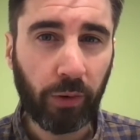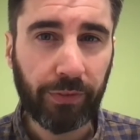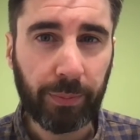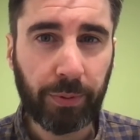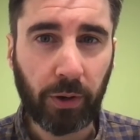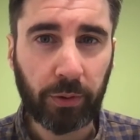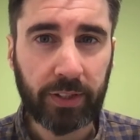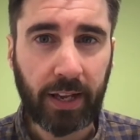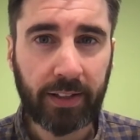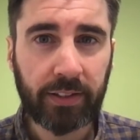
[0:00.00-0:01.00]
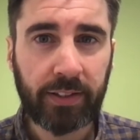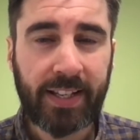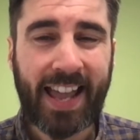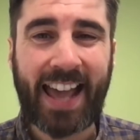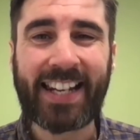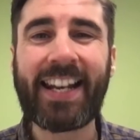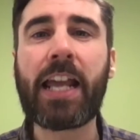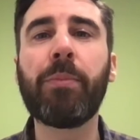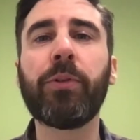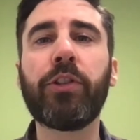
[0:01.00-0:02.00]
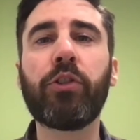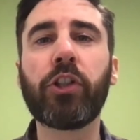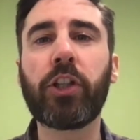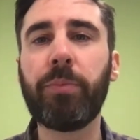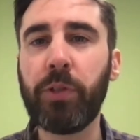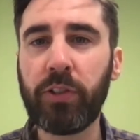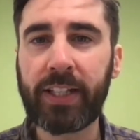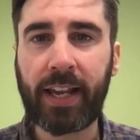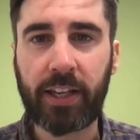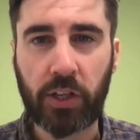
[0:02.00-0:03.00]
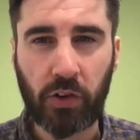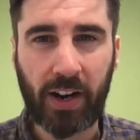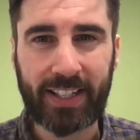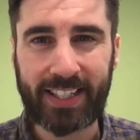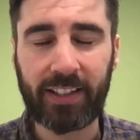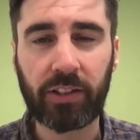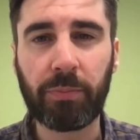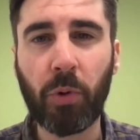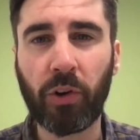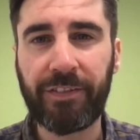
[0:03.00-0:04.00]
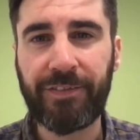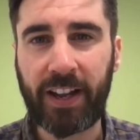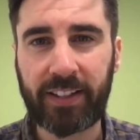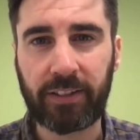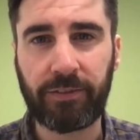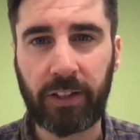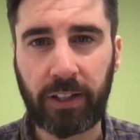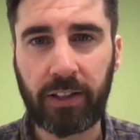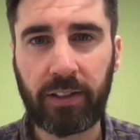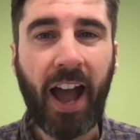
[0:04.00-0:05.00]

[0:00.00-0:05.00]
of the process and enable you to communicate your ideas more effectively.